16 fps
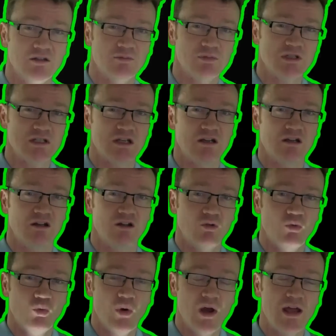in a
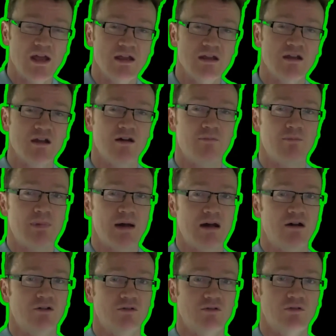particular way
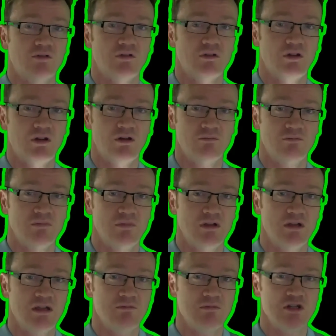about
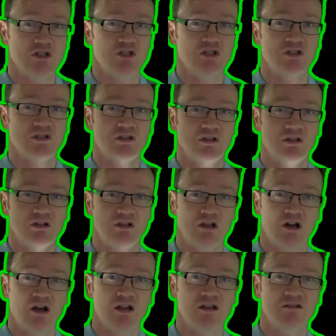images and
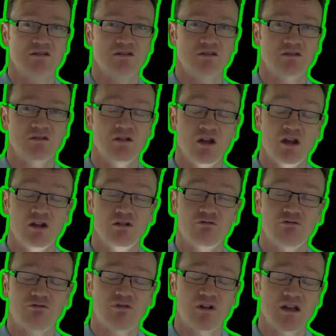lines
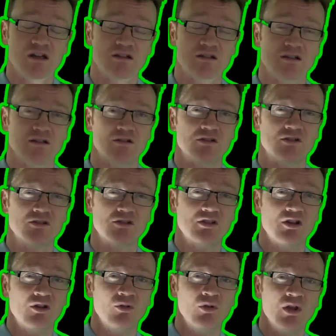and phrases.
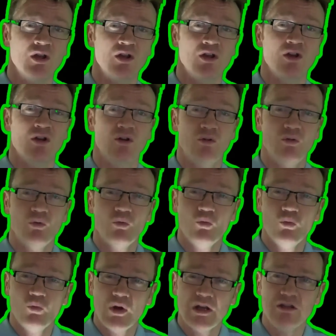So
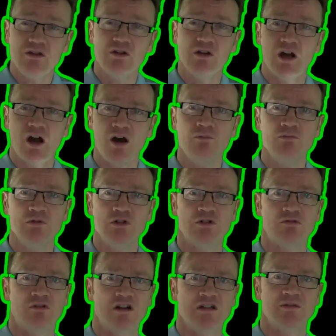when you come
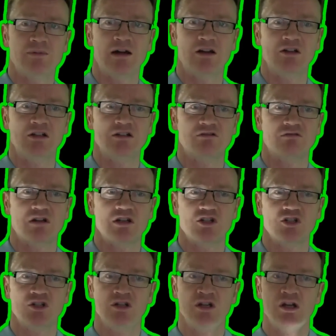to write about
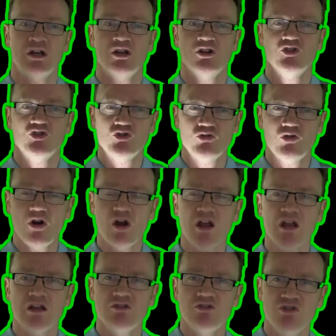alliteration,
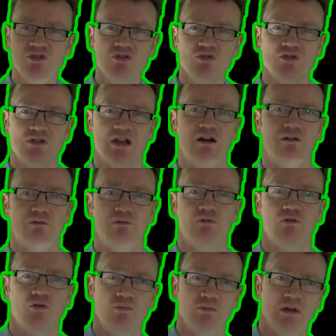try and use that
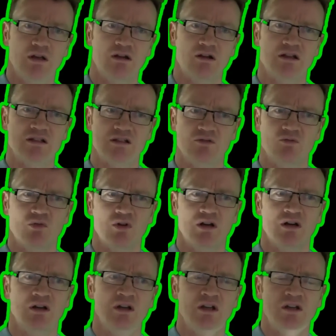formula, as it
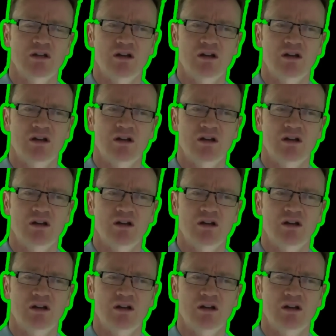were.